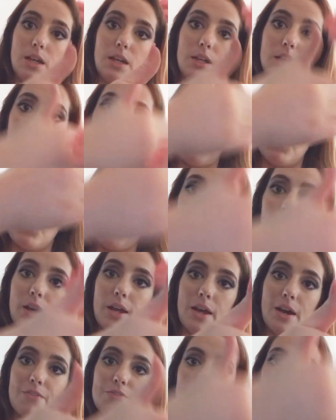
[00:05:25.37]
you know, one
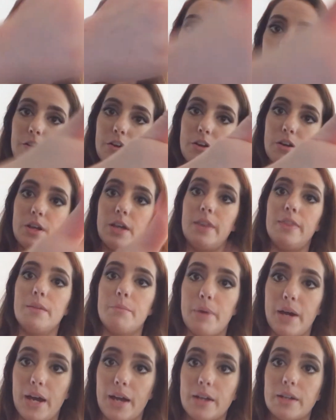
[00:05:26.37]
after another in the
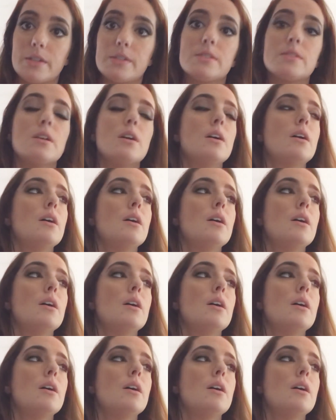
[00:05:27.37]
box,